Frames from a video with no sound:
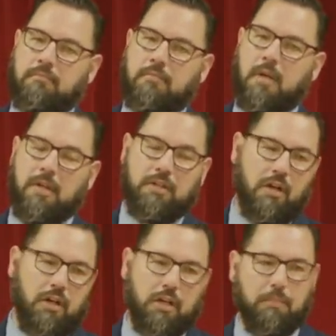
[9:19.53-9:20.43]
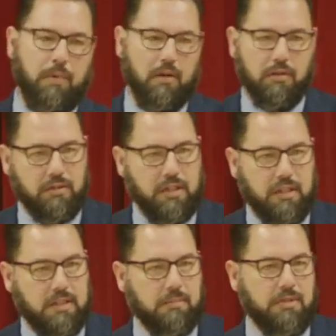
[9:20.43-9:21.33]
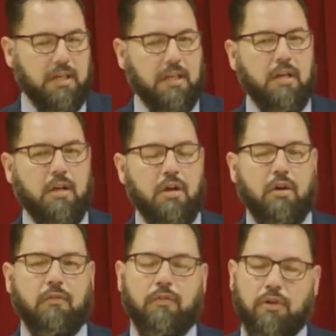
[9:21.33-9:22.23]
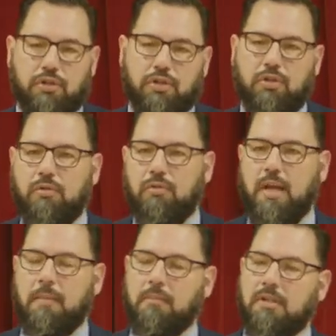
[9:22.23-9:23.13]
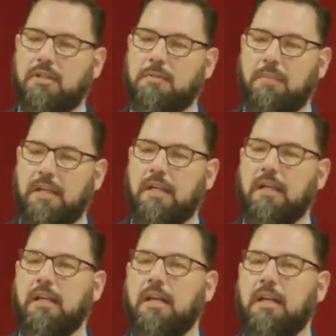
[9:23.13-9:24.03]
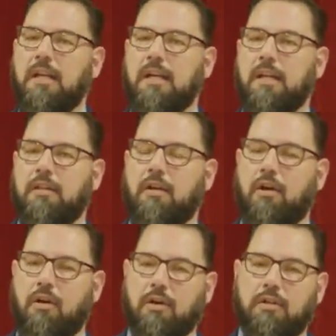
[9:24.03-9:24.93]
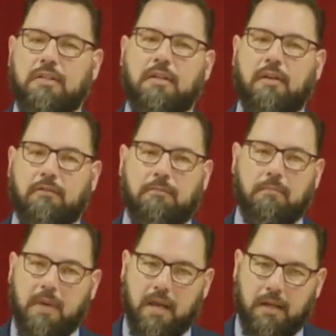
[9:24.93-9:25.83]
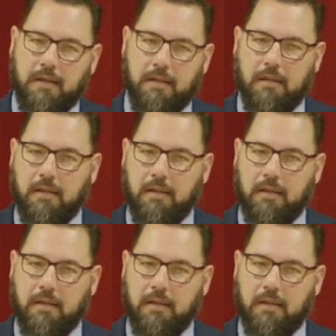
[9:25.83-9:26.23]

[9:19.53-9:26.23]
I'm not talking politics. I'm saying a virtue that must be in the hearts of men.